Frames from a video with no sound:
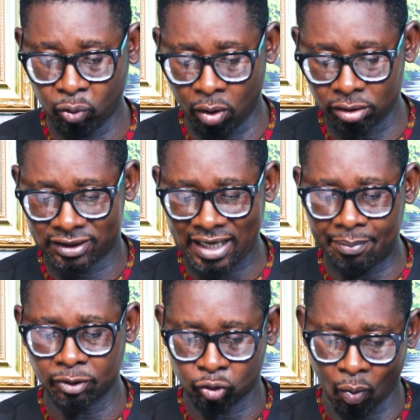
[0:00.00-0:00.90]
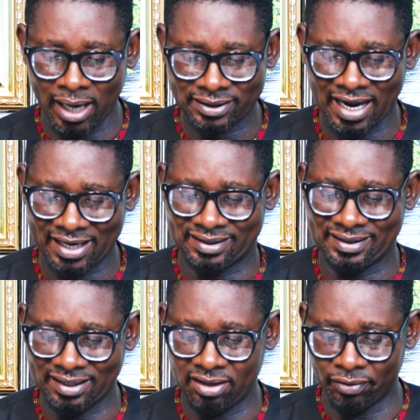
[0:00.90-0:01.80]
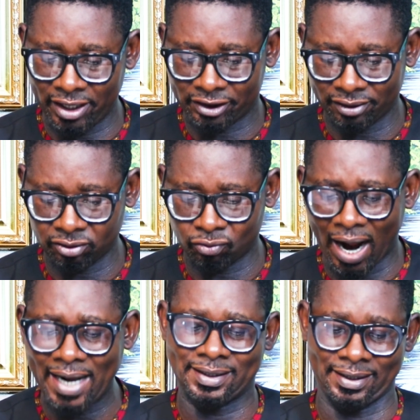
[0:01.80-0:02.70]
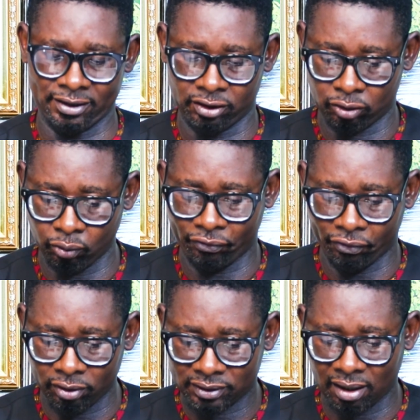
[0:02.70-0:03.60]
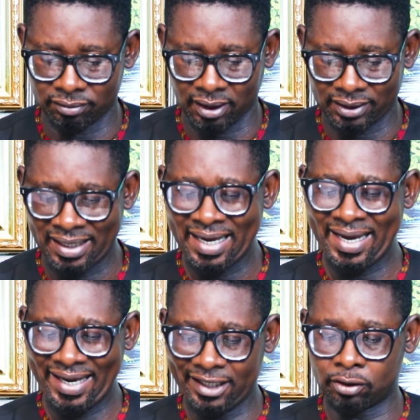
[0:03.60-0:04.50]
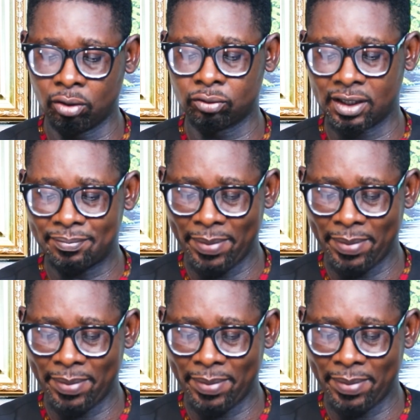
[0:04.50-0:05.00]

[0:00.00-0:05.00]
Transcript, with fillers: wants saboteurs as generation rises to 4,800